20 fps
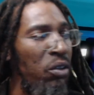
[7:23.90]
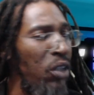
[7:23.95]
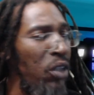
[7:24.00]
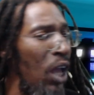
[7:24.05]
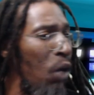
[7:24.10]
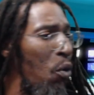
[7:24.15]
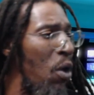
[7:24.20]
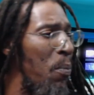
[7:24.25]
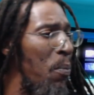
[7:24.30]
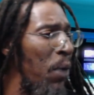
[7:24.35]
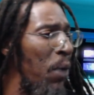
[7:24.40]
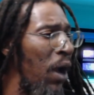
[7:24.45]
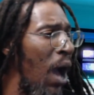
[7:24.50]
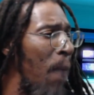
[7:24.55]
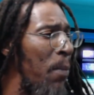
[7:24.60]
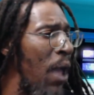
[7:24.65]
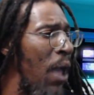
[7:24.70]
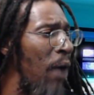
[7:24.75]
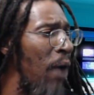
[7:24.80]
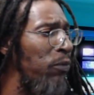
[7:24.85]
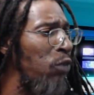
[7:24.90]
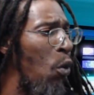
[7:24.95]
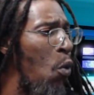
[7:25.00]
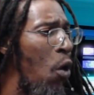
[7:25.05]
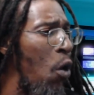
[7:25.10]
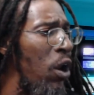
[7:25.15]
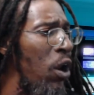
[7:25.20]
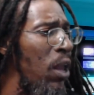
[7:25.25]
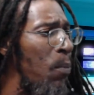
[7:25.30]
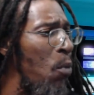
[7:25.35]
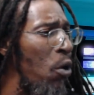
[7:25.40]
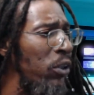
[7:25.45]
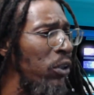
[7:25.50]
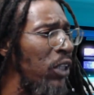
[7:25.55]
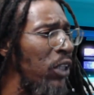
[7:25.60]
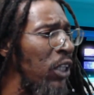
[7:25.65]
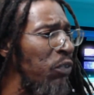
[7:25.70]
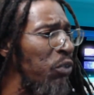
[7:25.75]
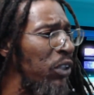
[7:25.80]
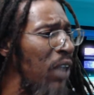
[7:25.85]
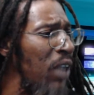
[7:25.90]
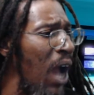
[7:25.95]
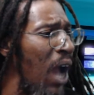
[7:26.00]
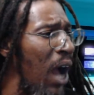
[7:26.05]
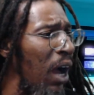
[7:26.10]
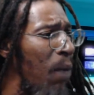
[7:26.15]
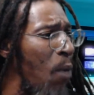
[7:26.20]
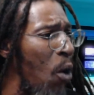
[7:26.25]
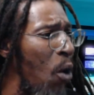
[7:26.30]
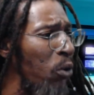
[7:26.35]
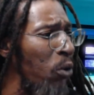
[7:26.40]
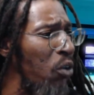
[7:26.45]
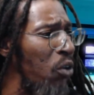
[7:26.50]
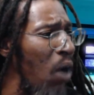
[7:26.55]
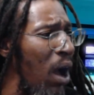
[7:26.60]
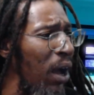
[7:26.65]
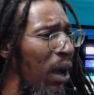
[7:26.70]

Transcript: stick with me, because I have so whole lot more things to talk about.